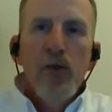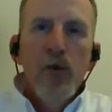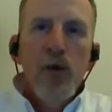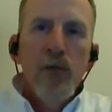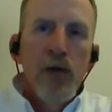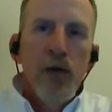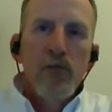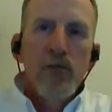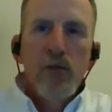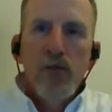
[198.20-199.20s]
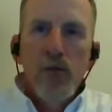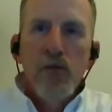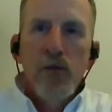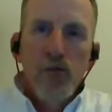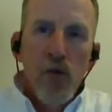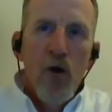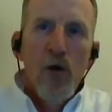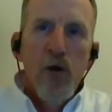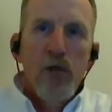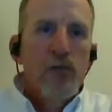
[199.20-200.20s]
By doing this and using
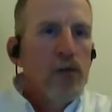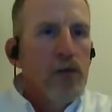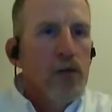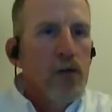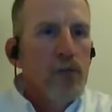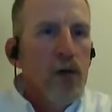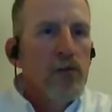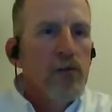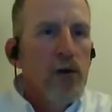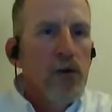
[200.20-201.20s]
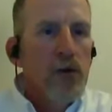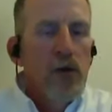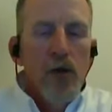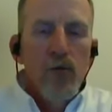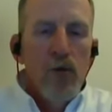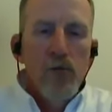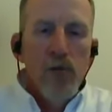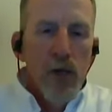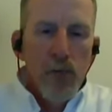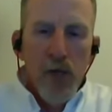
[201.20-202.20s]
drawings in place of it,
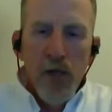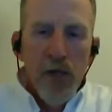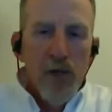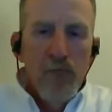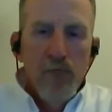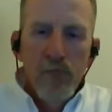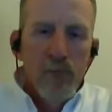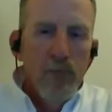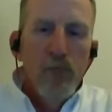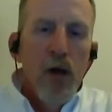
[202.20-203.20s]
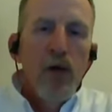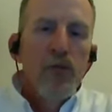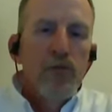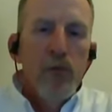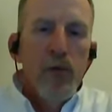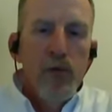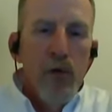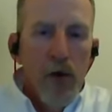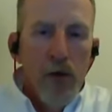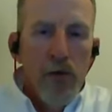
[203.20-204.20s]
we've eliminated months
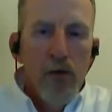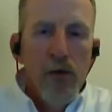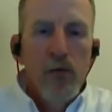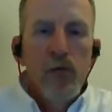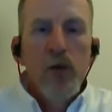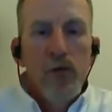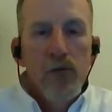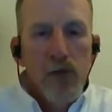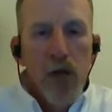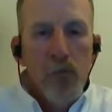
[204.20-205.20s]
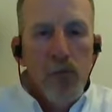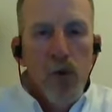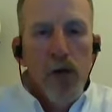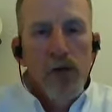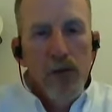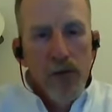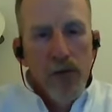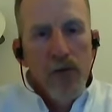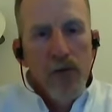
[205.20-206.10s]
from a delivery standpoint.